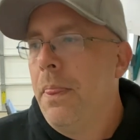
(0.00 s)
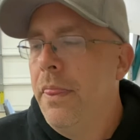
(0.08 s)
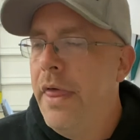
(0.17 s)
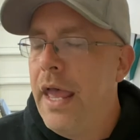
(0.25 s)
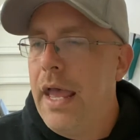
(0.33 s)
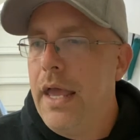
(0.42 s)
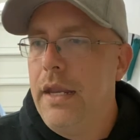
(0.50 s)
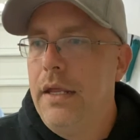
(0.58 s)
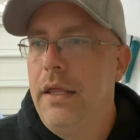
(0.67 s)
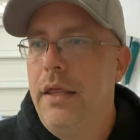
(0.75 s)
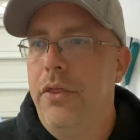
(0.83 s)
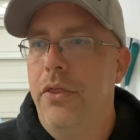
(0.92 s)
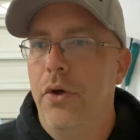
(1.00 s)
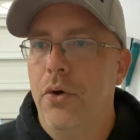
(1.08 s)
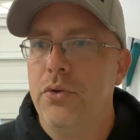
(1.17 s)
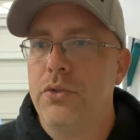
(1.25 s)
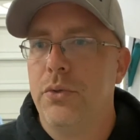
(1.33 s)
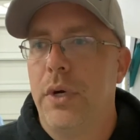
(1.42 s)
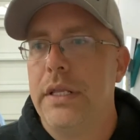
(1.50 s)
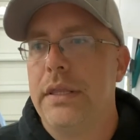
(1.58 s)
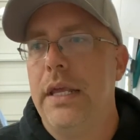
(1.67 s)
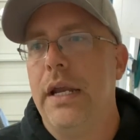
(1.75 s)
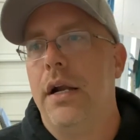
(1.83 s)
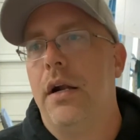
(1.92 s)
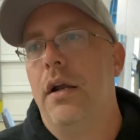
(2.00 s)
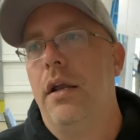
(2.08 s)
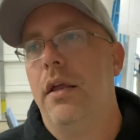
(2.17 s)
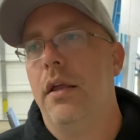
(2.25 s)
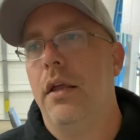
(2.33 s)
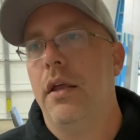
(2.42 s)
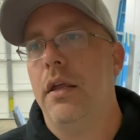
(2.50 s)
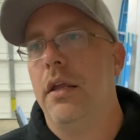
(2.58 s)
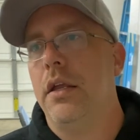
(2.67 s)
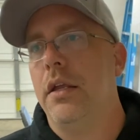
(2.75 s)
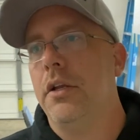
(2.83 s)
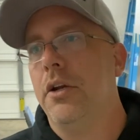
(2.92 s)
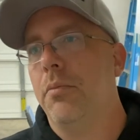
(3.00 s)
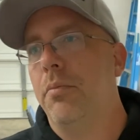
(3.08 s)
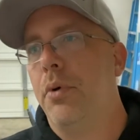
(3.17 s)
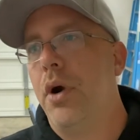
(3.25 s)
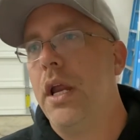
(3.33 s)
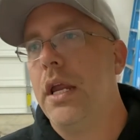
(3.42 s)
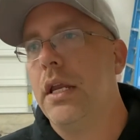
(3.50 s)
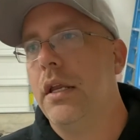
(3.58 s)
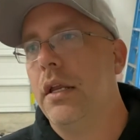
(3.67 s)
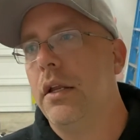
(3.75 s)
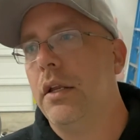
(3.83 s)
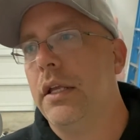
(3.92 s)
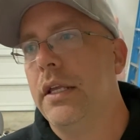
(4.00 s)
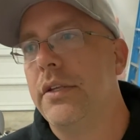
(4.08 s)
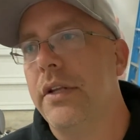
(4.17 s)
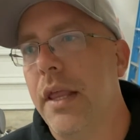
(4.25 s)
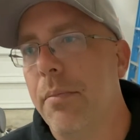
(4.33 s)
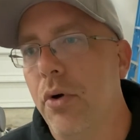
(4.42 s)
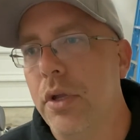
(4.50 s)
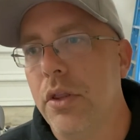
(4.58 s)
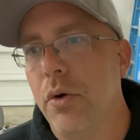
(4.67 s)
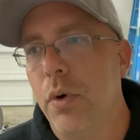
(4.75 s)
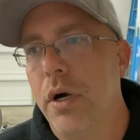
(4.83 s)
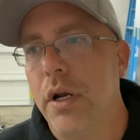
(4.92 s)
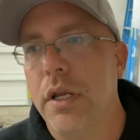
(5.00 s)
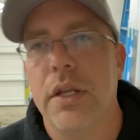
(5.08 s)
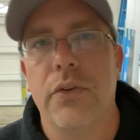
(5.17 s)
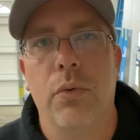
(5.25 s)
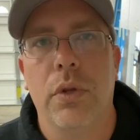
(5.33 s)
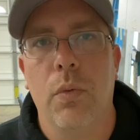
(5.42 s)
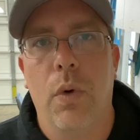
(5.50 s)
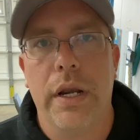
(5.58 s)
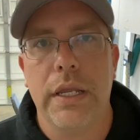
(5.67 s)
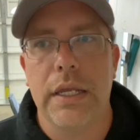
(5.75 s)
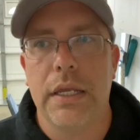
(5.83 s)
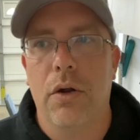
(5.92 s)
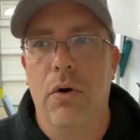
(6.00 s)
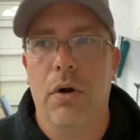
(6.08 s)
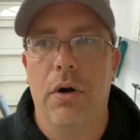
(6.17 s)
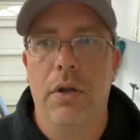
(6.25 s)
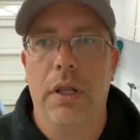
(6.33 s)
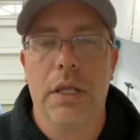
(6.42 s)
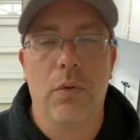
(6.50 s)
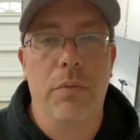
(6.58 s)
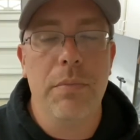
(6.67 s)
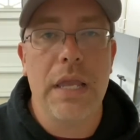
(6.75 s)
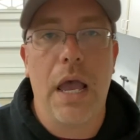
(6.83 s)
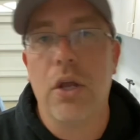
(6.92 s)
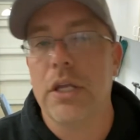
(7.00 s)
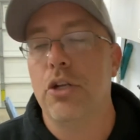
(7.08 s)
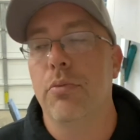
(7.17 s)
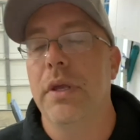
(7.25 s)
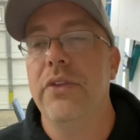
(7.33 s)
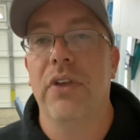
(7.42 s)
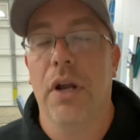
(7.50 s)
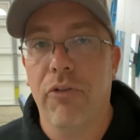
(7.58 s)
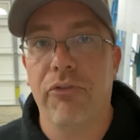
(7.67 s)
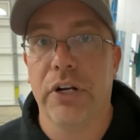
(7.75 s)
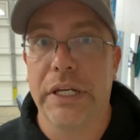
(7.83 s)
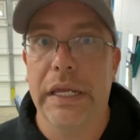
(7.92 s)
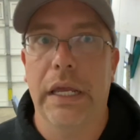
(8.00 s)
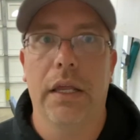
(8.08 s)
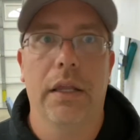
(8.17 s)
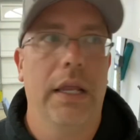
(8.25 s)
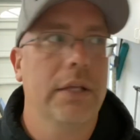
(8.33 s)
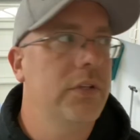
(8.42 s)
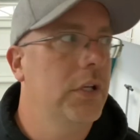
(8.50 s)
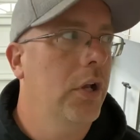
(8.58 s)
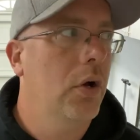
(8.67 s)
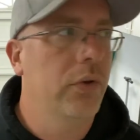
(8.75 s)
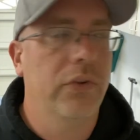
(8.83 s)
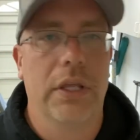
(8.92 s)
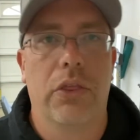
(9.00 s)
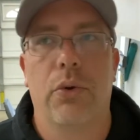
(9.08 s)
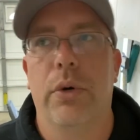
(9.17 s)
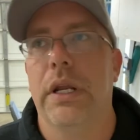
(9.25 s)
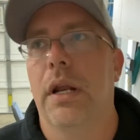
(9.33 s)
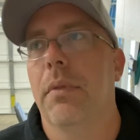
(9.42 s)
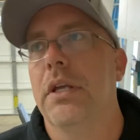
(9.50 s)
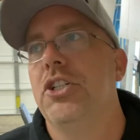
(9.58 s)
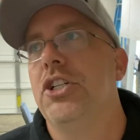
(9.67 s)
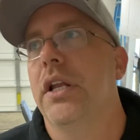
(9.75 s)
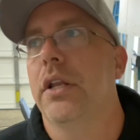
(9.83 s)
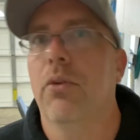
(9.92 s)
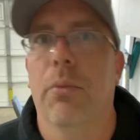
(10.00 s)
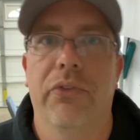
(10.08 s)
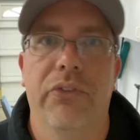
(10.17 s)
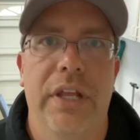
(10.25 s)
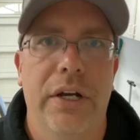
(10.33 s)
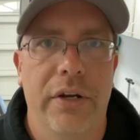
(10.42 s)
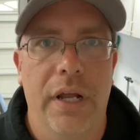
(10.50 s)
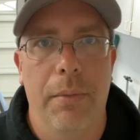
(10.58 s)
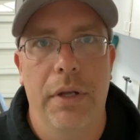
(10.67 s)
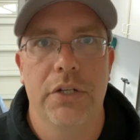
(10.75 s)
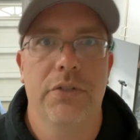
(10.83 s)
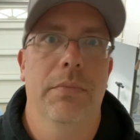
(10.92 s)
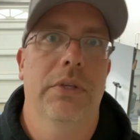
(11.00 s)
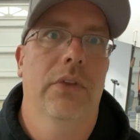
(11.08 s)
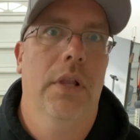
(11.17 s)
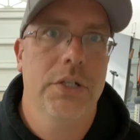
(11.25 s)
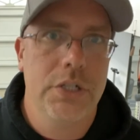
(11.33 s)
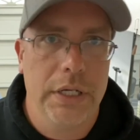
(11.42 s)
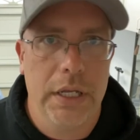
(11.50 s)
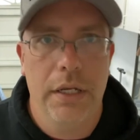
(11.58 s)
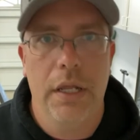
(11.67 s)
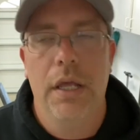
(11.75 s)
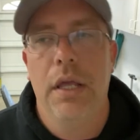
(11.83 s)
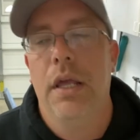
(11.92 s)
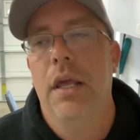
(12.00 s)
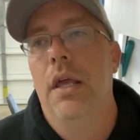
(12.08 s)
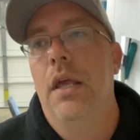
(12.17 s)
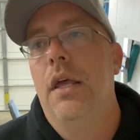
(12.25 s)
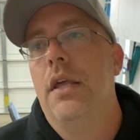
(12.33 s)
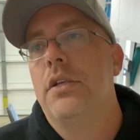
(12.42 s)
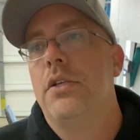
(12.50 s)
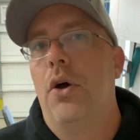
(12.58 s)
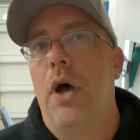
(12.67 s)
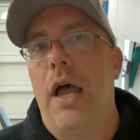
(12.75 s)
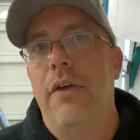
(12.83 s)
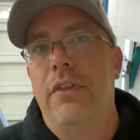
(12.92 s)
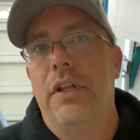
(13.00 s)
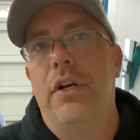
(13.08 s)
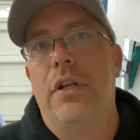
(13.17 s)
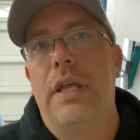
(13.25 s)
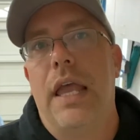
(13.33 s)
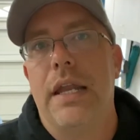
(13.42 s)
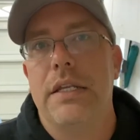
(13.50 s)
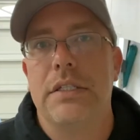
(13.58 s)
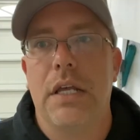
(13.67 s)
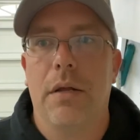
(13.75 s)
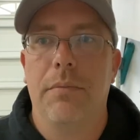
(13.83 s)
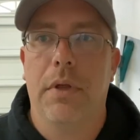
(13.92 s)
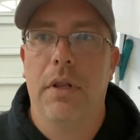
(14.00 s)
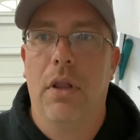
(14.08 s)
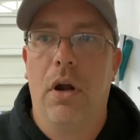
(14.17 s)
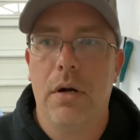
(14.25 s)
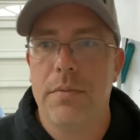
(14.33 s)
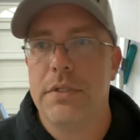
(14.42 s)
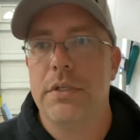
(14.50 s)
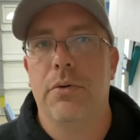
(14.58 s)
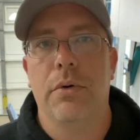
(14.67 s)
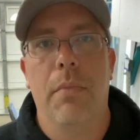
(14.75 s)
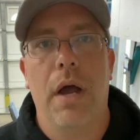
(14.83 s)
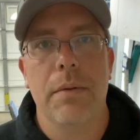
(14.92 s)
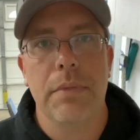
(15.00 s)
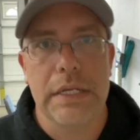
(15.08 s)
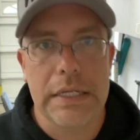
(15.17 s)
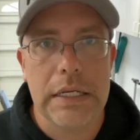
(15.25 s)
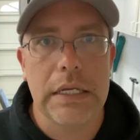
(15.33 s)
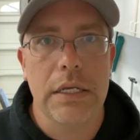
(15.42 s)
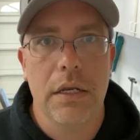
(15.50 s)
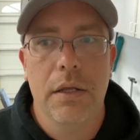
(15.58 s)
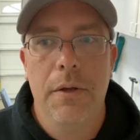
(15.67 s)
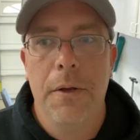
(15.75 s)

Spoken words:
That those right there, your brain gets into that point though where it doesn't really want to eat. Or like with me, I'll get too busy and I'll forget. And next thing you know, it's like 3 and I'm like, shit, it's almost dinner time. I just missed lunch again. So I literally had to set up alarms to remind me to eat.